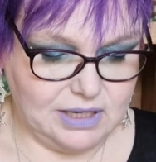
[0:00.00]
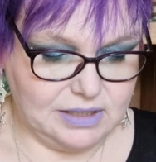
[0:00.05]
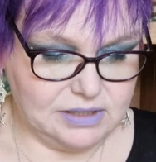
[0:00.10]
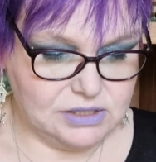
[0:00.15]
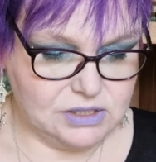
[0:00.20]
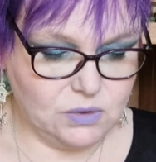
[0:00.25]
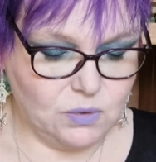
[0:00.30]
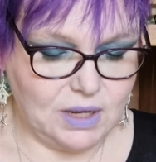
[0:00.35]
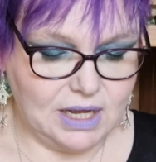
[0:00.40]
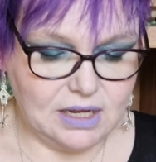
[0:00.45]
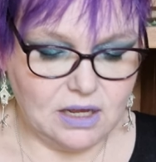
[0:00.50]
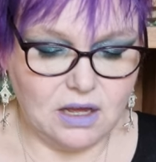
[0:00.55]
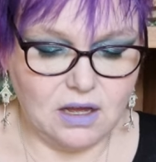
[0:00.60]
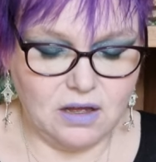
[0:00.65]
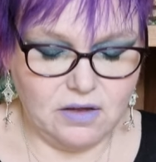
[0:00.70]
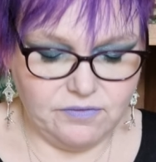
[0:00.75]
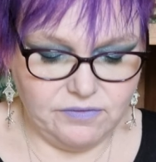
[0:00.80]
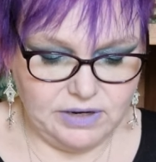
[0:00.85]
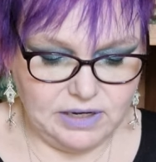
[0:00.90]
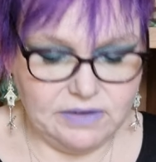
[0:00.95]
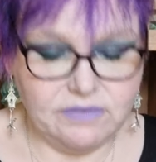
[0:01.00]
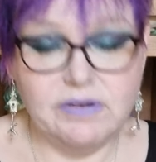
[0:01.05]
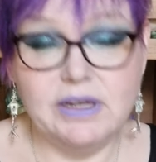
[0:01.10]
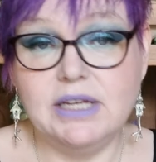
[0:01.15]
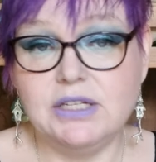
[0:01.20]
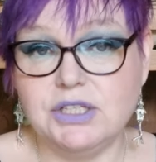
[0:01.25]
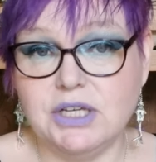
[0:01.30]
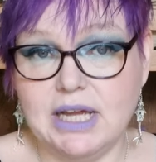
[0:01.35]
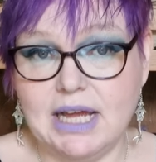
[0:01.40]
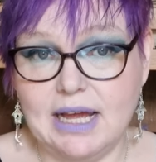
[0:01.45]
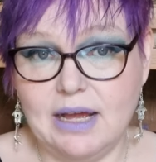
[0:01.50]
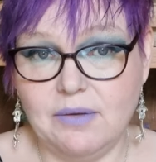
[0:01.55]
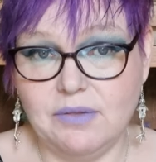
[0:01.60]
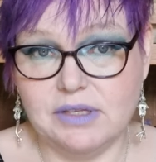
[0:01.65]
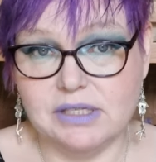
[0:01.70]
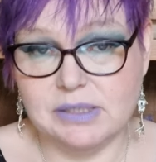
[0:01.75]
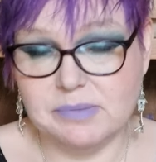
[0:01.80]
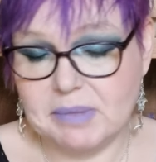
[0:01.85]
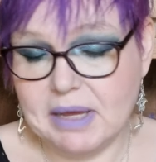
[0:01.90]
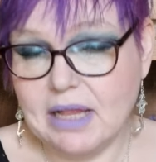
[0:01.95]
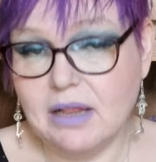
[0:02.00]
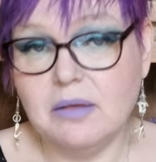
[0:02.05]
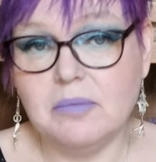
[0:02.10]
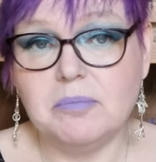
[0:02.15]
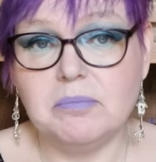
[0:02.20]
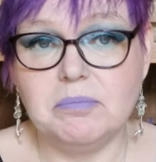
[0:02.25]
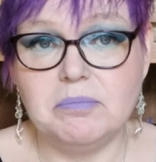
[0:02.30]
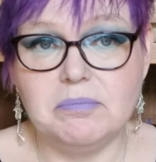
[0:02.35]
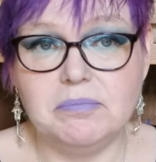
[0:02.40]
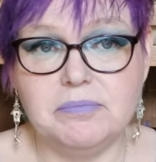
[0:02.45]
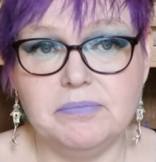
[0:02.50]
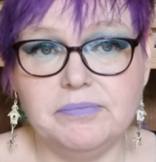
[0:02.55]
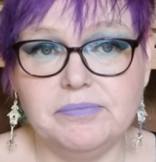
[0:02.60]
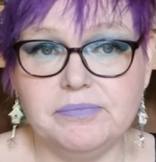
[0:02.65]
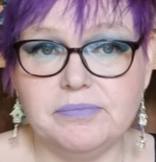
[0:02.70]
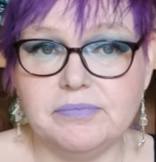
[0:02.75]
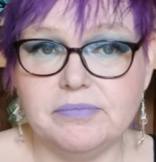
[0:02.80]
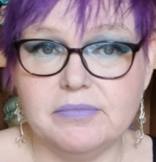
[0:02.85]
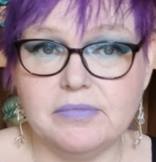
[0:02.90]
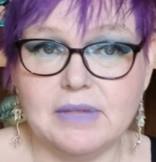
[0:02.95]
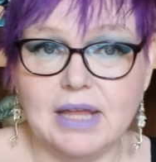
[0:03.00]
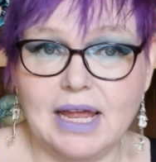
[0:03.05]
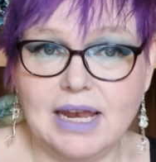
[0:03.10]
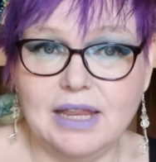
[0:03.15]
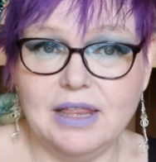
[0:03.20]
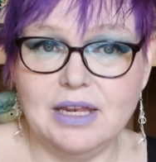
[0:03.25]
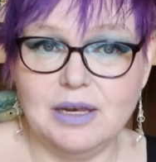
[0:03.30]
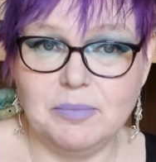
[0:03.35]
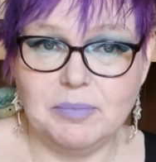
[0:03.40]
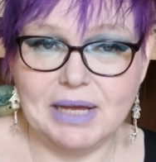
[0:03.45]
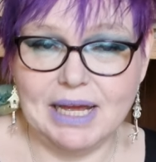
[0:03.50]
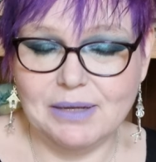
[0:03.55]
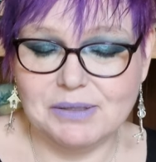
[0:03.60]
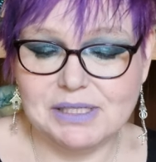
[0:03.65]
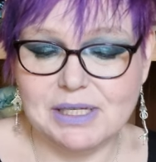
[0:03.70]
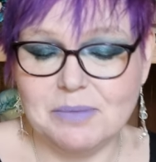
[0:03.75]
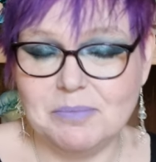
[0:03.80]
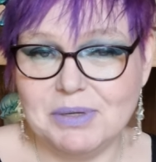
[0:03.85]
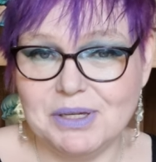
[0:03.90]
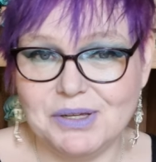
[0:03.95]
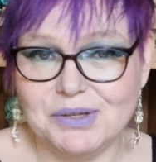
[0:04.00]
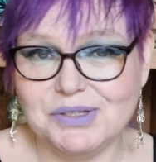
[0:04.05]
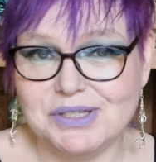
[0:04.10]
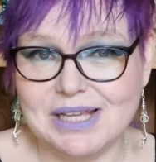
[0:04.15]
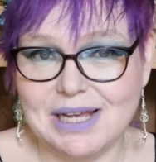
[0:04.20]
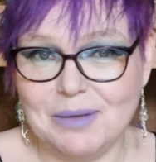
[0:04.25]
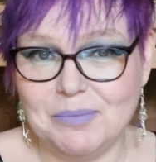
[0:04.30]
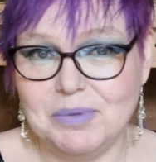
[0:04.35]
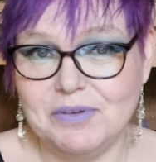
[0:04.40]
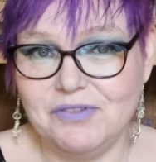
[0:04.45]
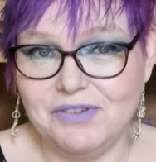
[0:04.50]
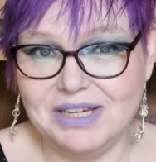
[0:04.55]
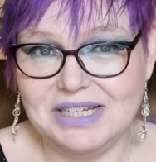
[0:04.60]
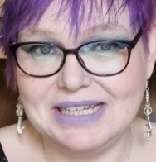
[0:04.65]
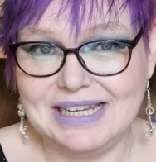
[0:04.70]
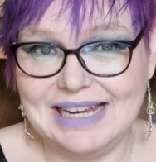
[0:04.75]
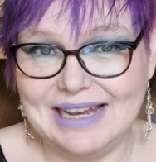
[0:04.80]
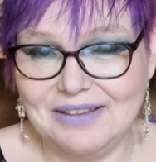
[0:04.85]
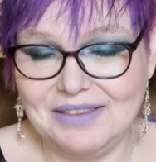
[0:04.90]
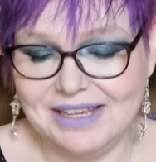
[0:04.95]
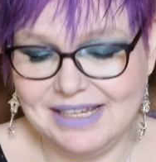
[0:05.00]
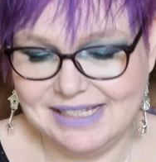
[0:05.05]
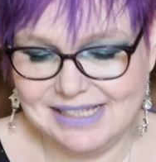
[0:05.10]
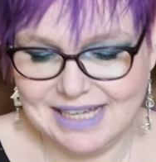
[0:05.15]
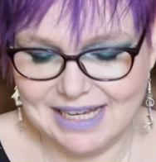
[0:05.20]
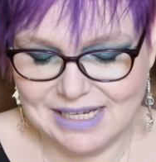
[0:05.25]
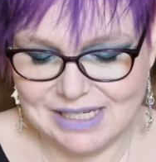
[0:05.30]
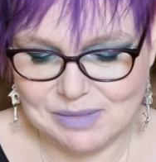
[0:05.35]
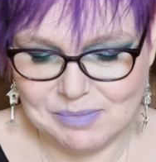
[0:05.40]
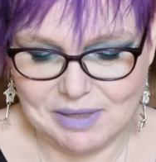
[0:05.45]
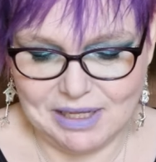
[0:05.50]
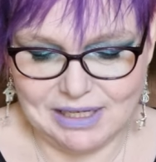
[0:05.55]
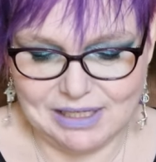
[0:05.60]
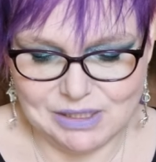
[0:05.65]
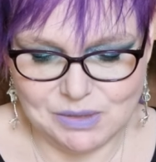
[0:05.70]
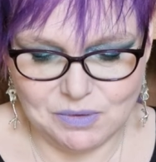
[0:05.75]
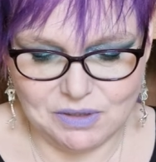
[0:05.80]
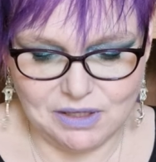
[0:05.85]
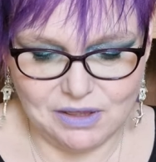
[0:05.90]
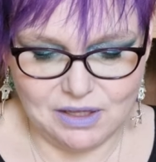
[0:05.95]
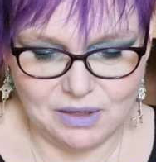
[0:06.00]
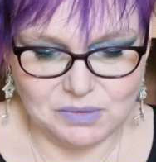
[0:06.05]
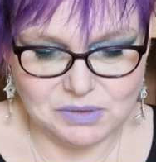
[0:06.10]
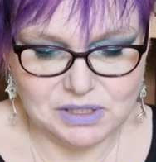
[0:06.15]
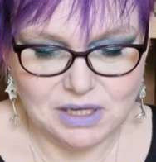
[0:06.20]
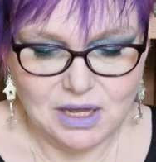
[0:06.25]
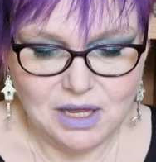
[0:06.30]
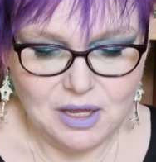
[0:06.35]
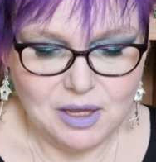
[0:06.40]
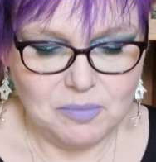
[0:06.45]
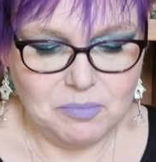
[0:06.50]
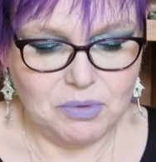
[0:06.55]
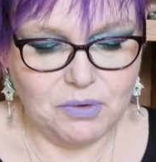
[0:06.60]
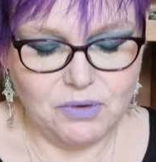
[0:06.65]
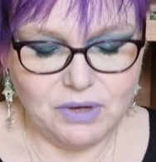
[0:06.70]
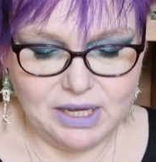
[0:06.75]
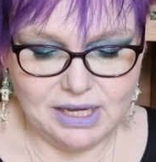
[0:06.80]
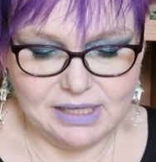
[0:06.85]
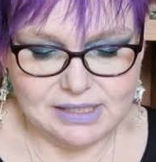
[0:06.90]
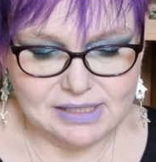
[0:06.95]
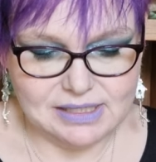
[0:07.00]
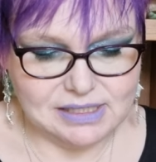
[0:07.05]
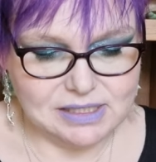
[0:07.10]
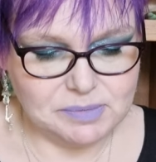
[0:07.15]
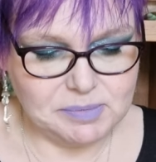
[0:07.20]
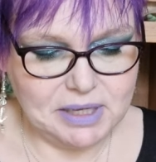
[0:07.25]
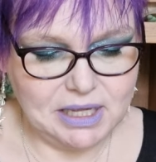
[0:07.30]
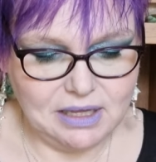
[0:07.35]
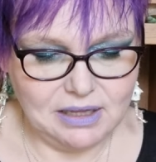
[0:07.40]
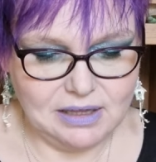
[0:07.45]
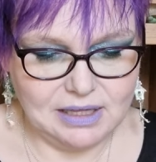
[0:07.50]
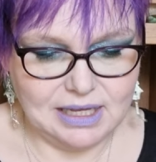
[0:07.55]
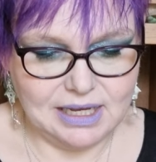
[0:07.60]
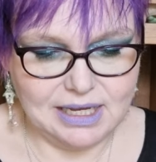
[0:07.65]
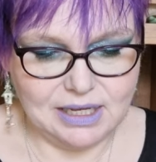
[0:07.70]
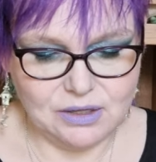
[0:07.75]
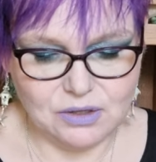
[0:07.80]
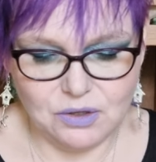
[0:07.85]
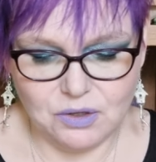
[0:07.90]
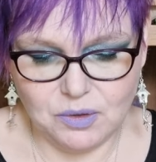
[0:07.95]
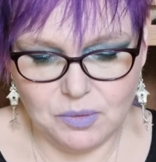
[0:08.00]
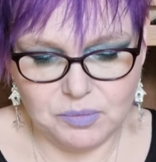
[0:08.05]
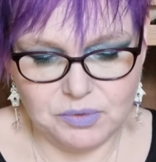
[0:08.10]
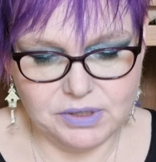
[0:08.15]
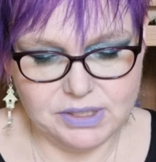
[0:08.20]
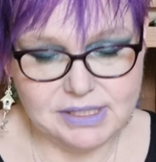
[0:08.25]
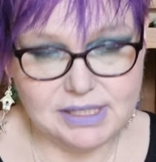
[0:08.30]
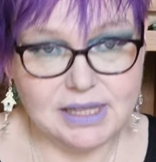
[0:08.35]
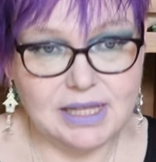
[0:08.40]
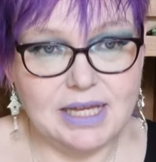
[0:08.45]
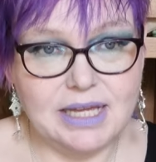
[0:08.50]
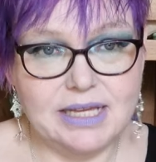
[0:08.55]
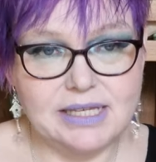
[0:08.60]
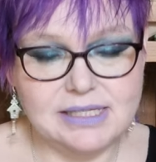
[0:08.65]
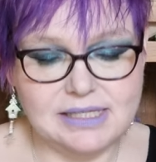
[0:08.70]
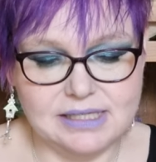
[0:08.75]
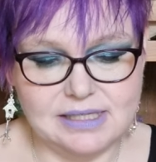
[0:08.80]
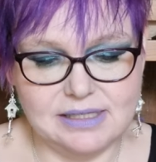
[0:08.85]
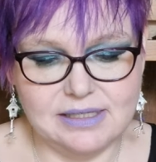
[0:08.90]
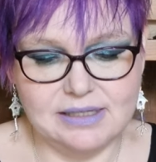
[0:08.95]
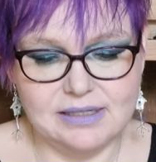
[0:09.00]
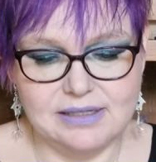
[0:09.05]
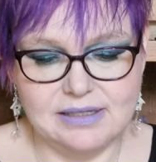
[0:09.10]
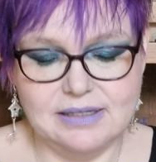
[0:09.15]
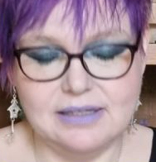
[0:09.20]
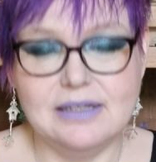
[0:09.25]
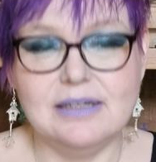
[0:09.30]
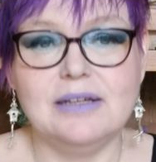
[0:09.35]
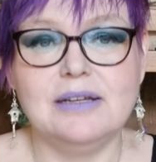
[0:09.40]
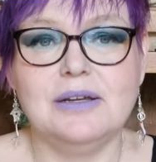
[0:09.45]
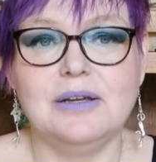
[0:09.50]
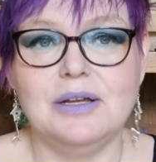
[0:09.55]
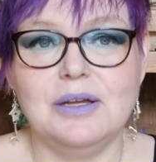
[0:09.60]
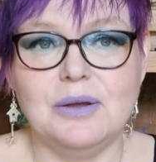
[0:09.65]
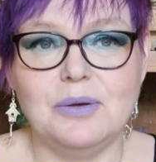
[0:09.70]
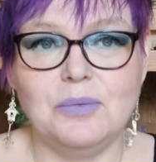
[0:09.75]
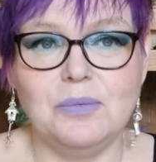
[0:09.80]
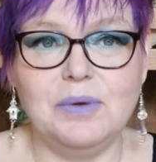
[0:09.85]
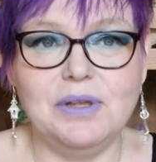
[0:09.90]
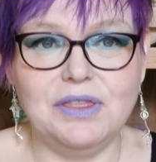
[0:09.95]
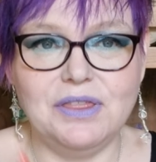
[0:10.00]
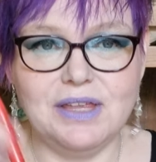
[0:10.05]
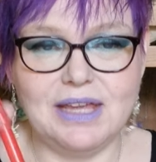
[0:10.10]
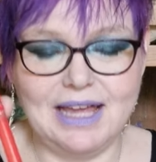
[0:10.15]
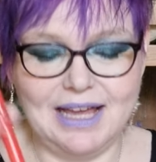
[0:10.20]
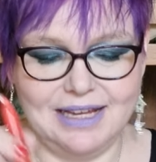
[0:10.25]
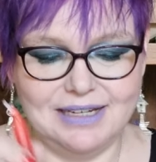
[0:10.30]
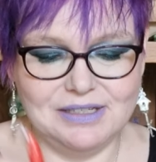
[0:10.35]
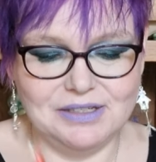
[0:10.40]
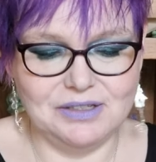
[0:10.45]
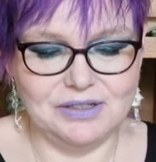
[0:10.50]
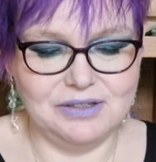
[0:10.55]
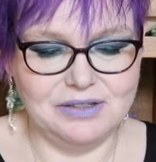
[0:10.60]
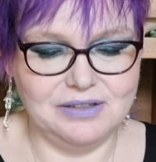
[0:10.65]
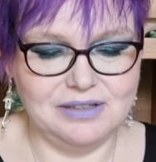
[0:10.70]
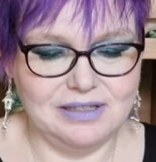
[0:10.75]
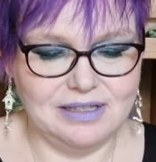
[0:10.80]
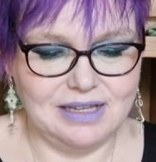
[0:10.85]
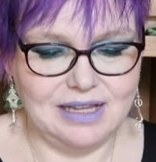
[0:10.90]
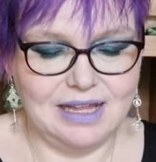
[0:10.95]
so I can't really read you out the spell, anything about it, because I'll be reading out the entire spell. It's one of those, but it's a spell that incorporates this with the candle